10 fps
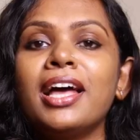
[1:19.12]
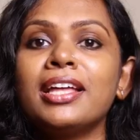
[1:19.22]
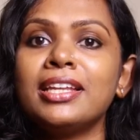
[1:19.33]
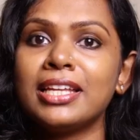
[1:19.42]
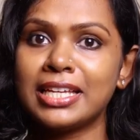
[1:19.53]

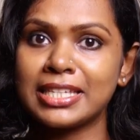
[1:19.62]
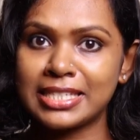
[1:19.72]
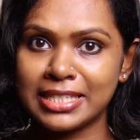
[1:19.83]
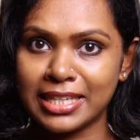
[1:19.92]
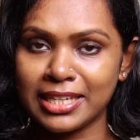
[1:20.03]
and
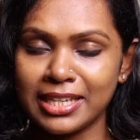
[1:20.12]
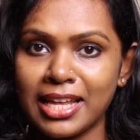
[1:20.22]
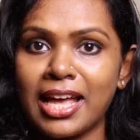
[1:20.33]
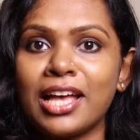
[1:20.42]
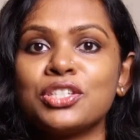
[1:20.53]
skin
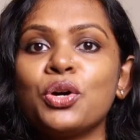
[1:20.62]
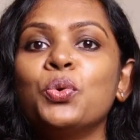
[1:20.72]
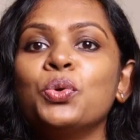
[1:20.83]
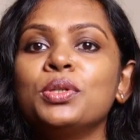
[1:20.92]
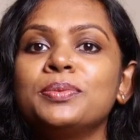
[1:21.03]
as a
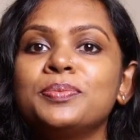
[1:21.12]
whole.